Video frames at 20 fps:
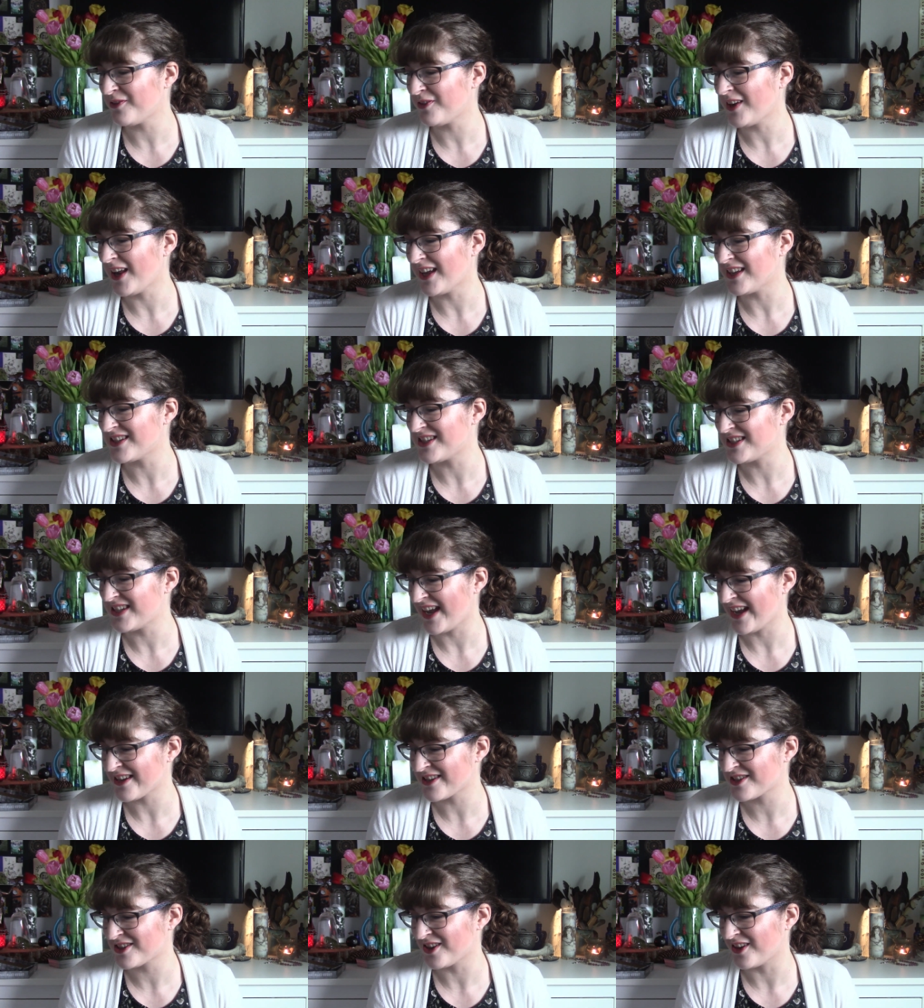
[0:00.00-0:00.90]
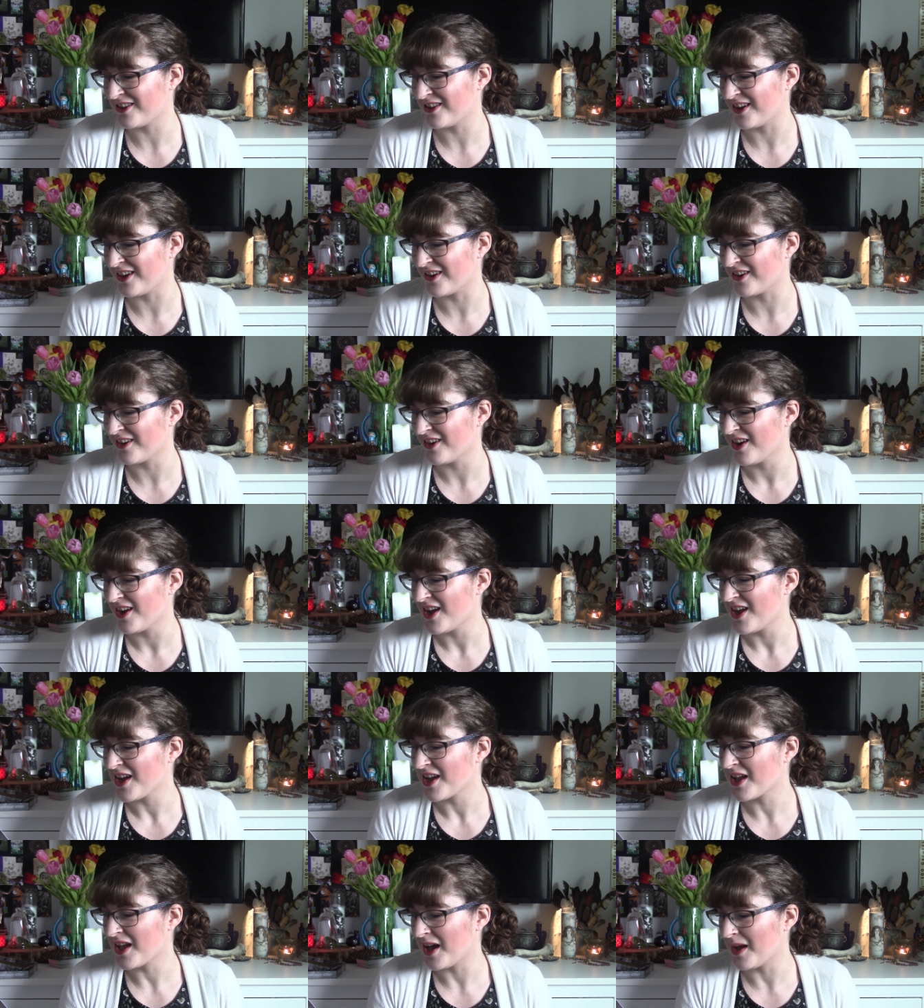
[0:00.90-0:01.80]
even has text on there,
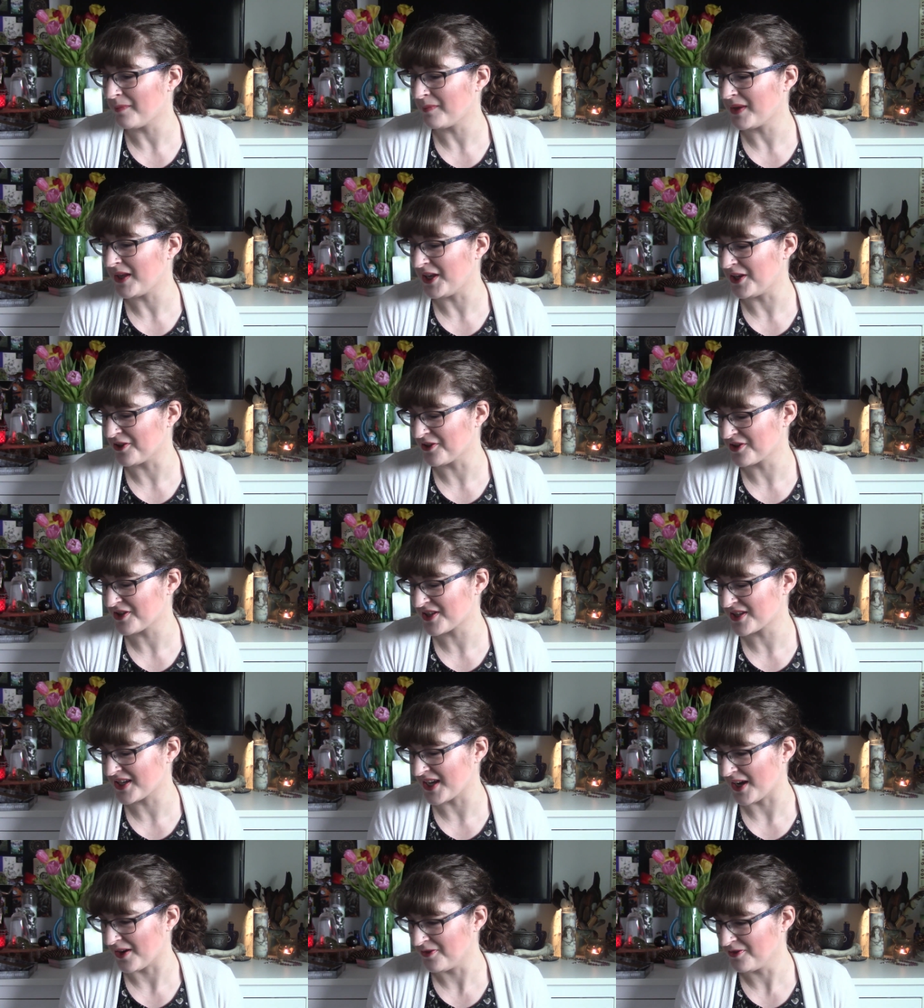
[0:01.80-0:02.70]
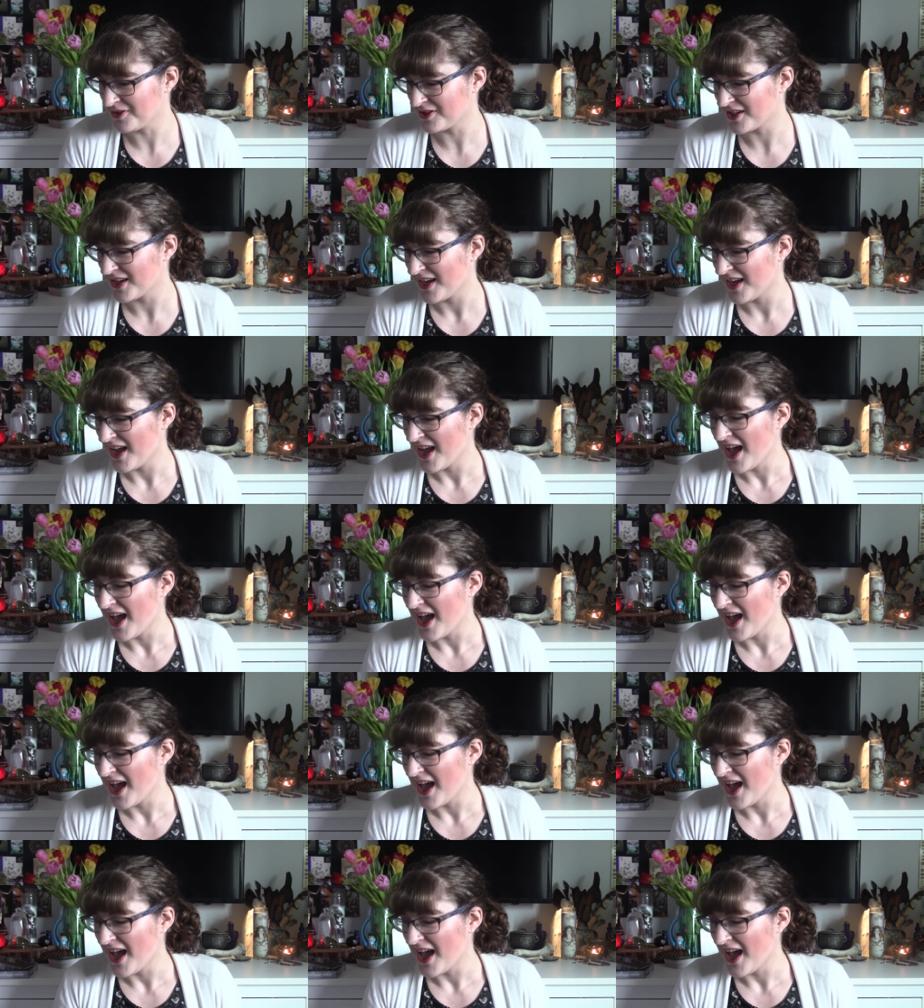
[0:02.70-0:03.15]
"Come here, Scout."